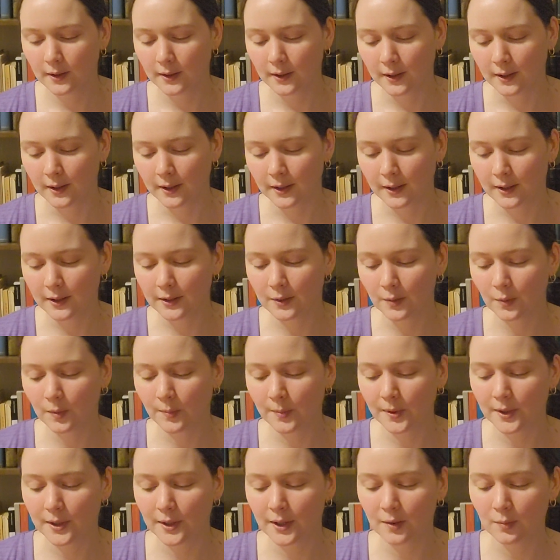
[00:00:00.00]
And we
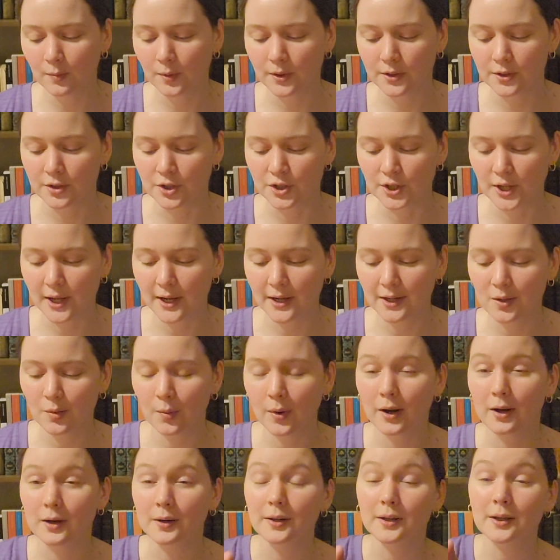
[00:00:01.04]
begin with
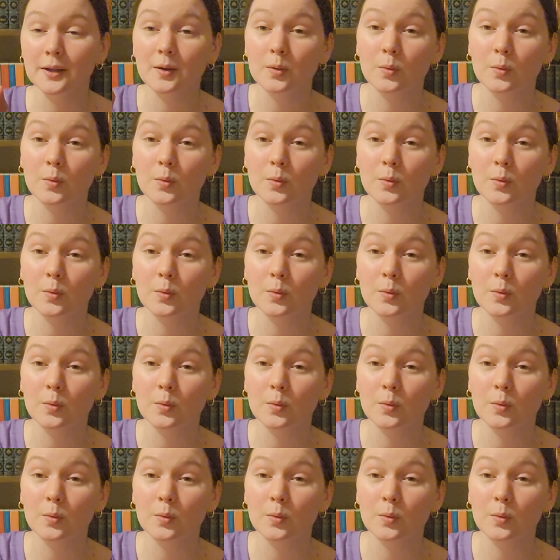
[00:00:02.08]
January.